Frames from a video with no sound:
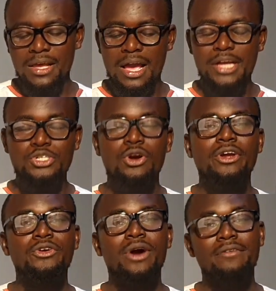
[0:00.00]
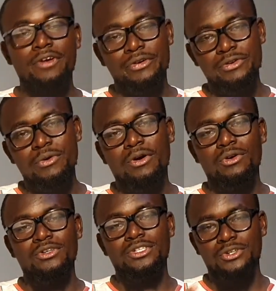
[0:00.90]
ensuring you have a renewal
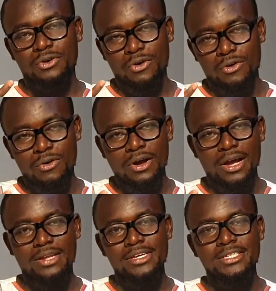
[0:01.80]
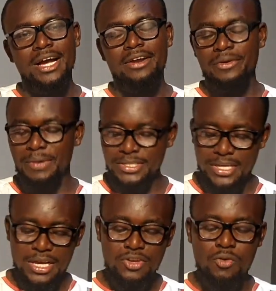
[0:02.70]
clause in your lease agreement.
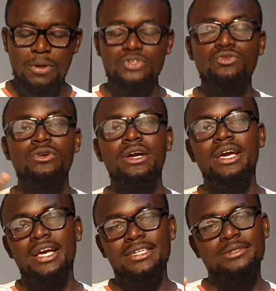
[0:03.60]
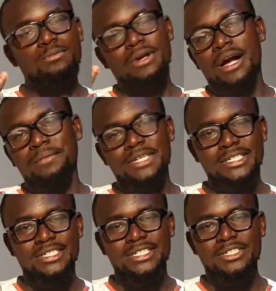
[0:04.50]
Number two is becoming a
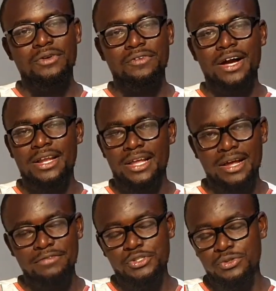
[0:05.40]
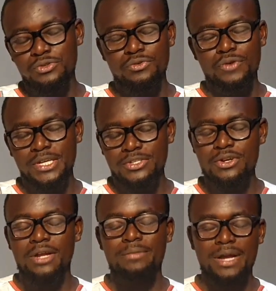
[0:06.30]
citizen of Ghana, and I've showed you ways you
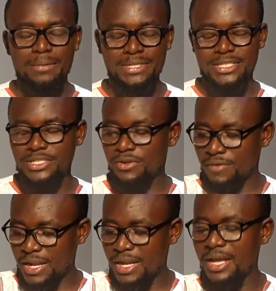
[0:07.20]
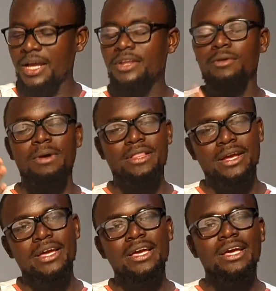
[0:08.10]
can become a citizen of Ghana. Number
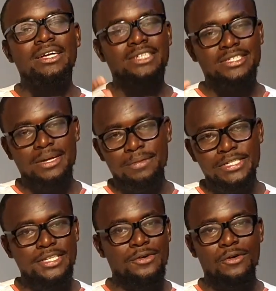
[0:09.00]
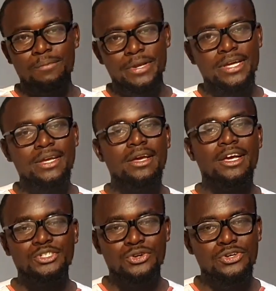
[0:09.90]
three is establishing a company,
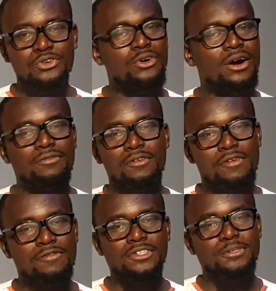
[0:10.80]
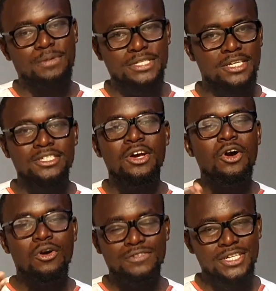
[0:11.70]
ensuring you don't have over 40%
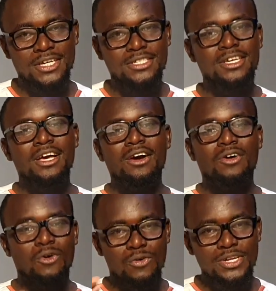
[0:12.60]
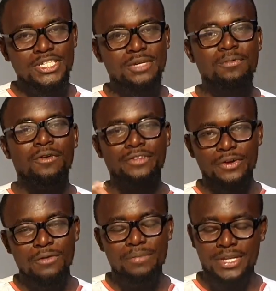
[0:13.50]
of shares or ownership of the
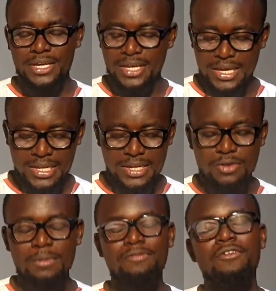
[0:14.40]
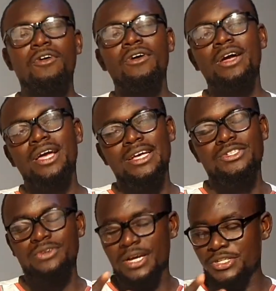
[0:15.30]
company. And then number four is
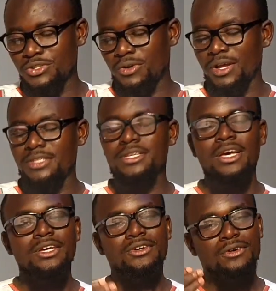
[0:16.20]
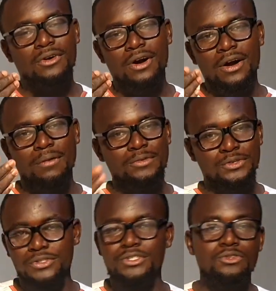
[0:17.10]
to ensure that
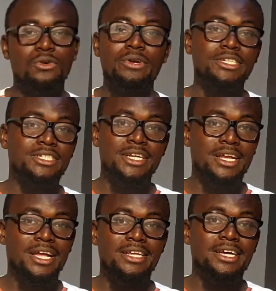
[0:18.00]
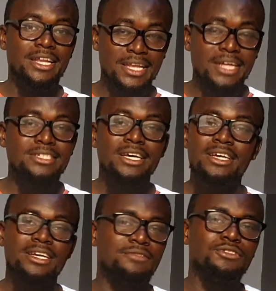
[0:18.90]
you did not register the land, and that
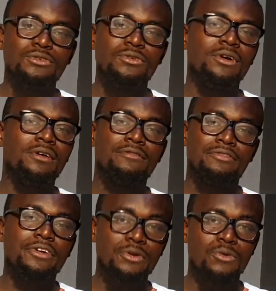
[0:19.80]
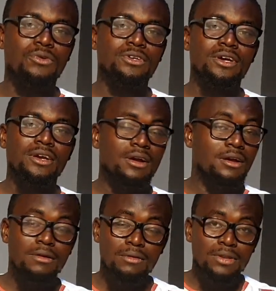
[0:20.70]
gives you freehold.
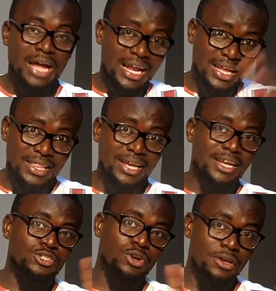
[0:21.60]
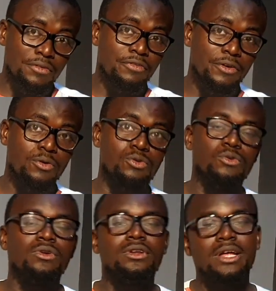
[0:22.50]
The other three does not give you freehold,
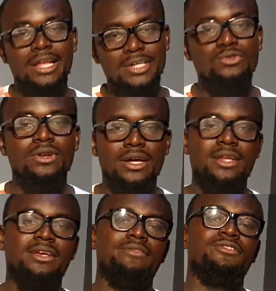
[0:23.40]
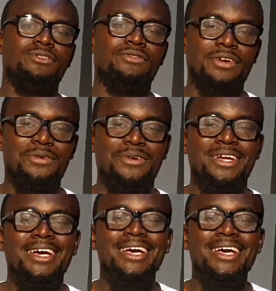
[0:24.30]
though. The last one that gives you freehold.